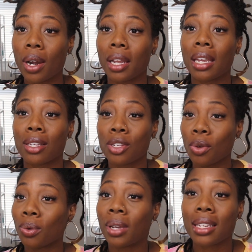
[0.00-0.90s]
want to get
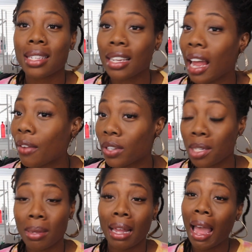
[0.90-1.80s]
so into life and
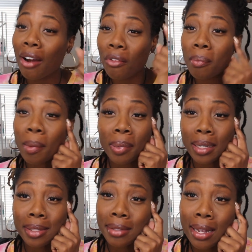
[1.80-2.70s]
just be like, I don't remember
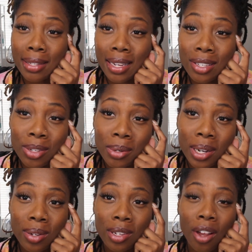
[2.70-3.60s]
I took that test 2
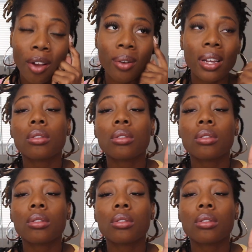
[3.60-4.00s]
years ago.